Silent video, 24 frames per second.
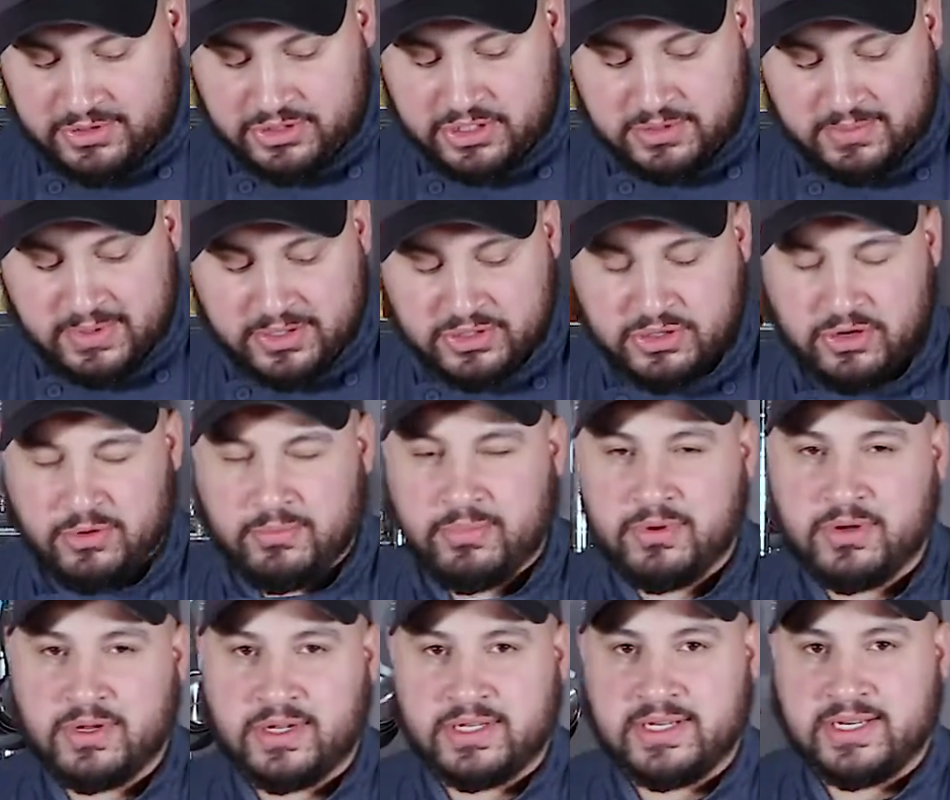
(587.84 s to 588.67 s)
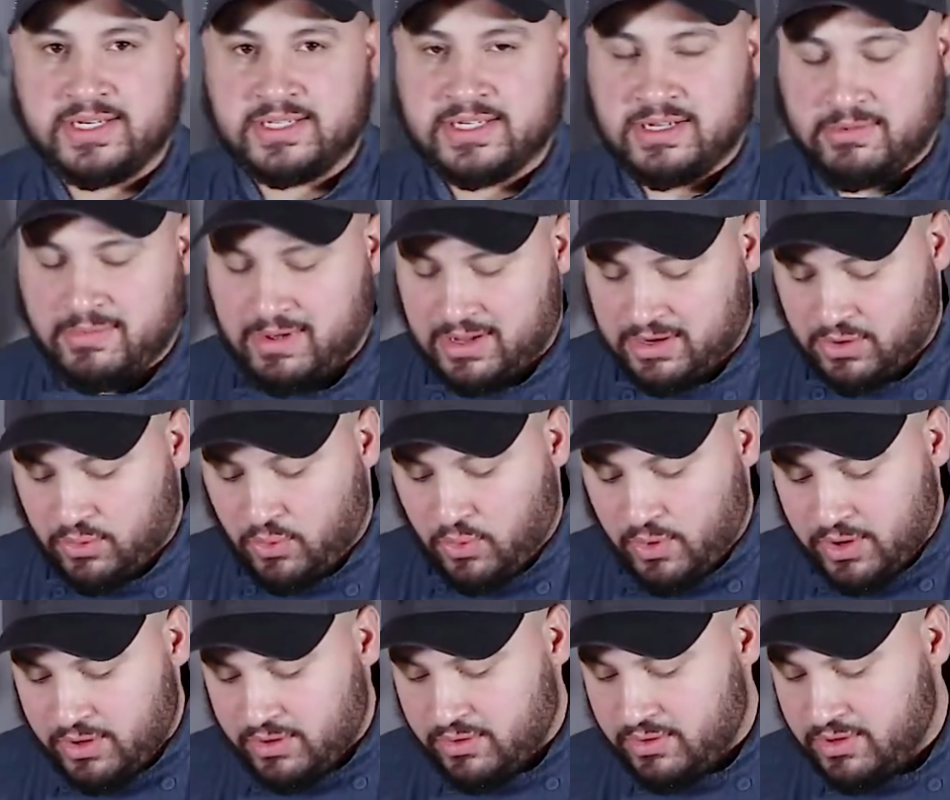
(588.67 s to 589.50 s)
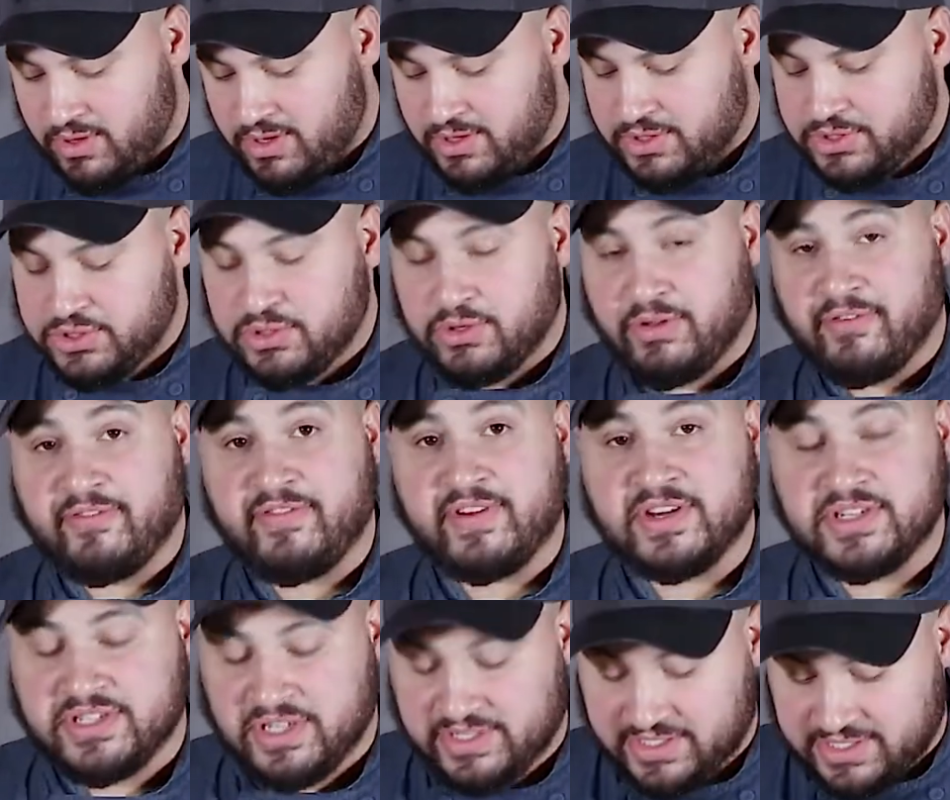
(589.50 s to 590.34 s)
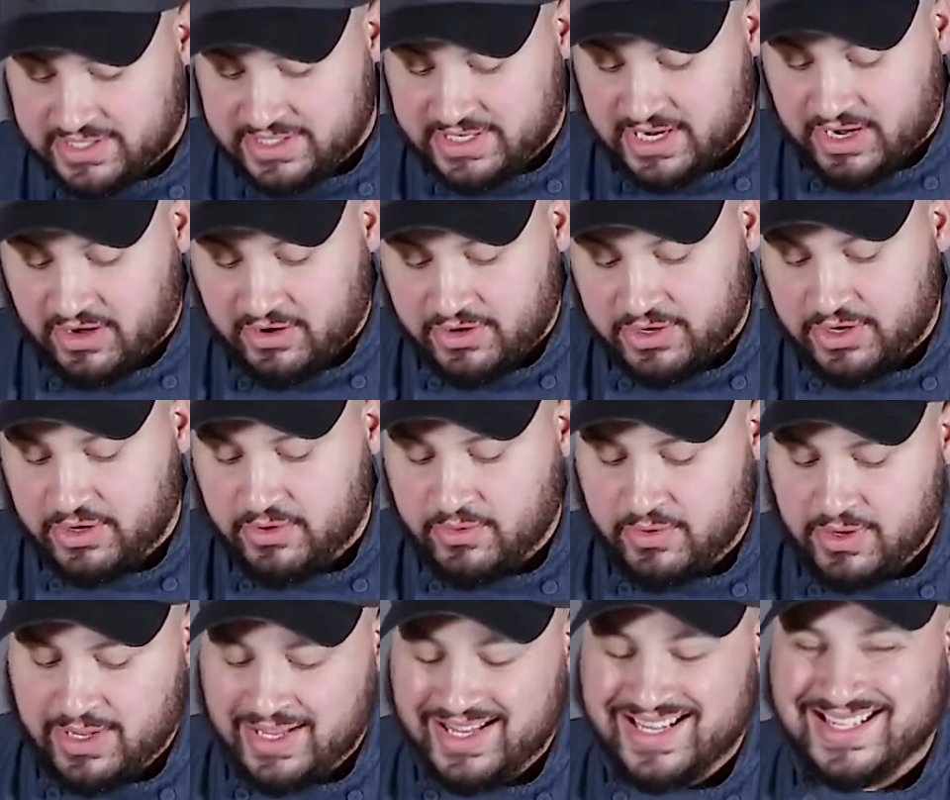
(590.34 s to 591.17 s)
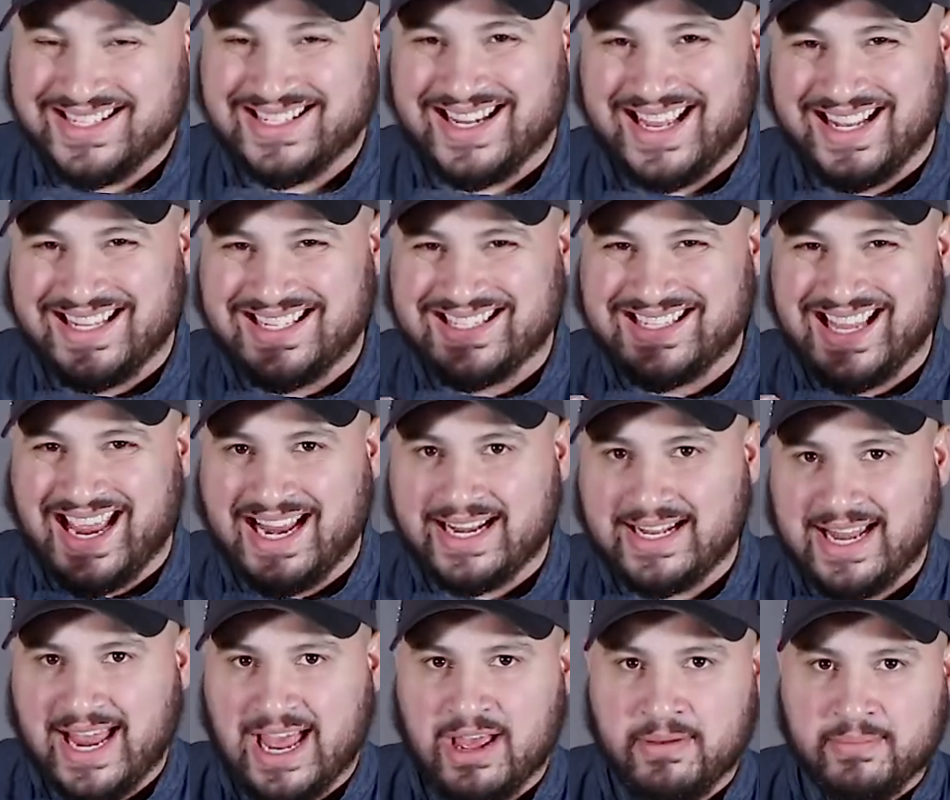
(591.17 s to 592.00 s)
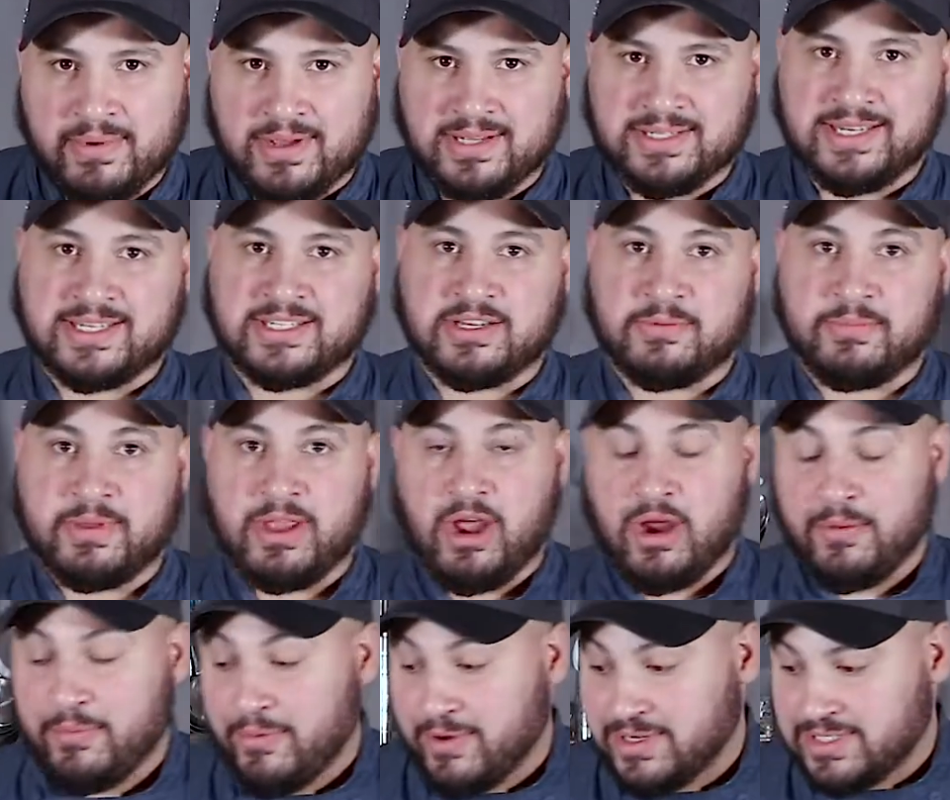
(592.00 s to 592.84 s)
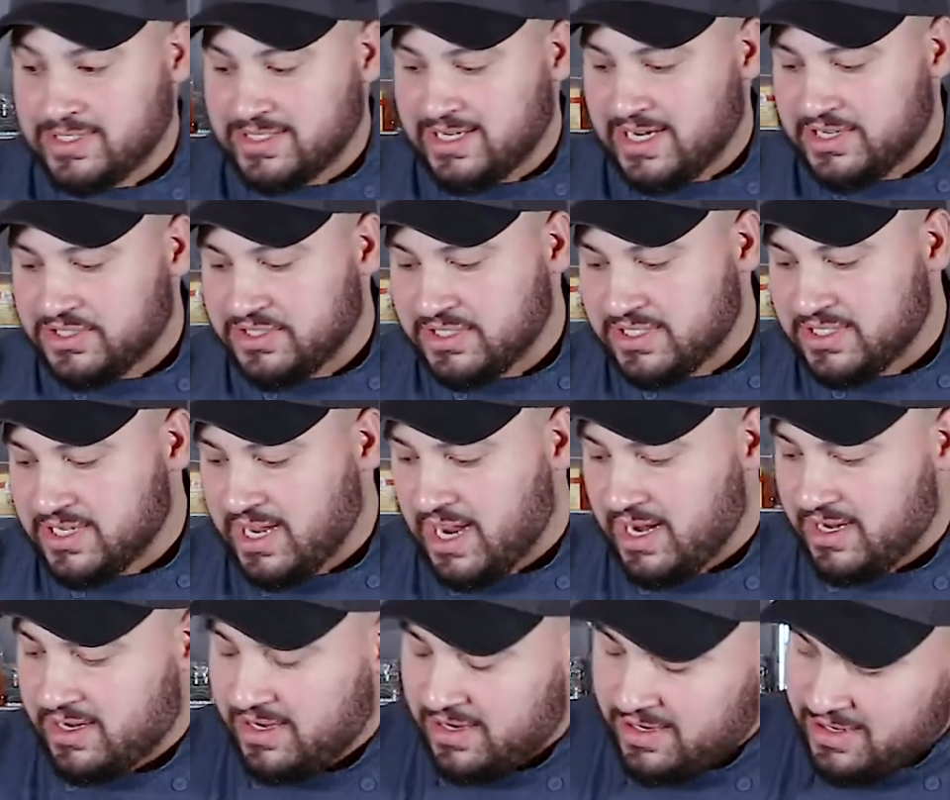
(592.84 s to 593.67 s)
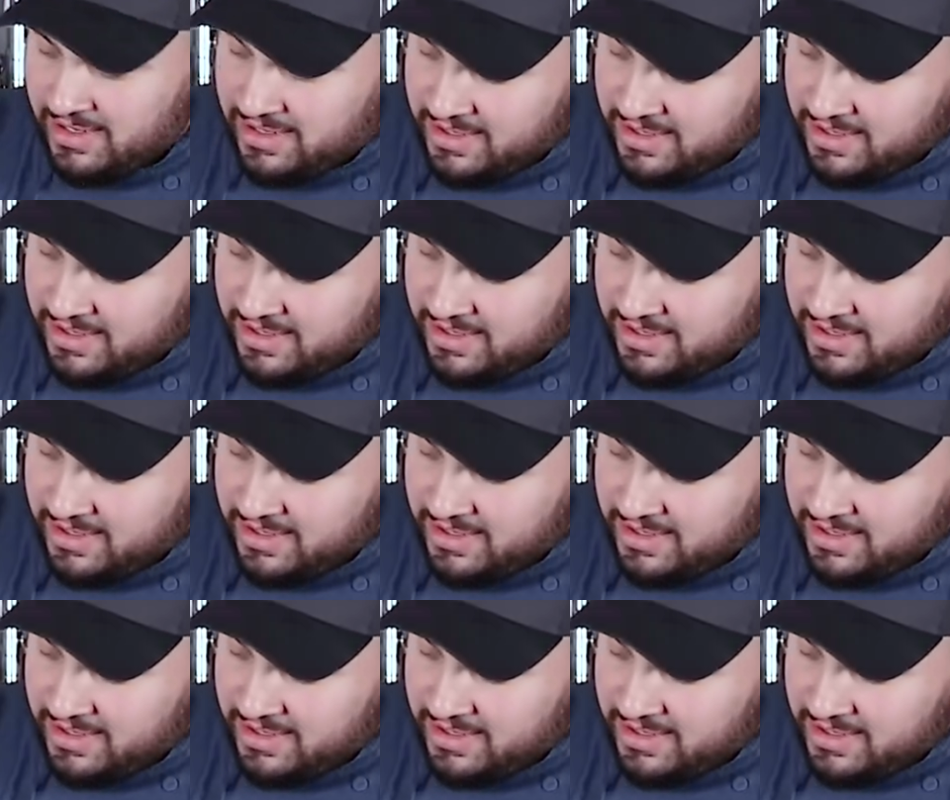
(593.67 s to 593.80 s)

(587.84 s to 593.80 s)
To just make sure you put a decent amount of oil so the fish doesn't stick on you. Skin side down because that's going to be our presentation side.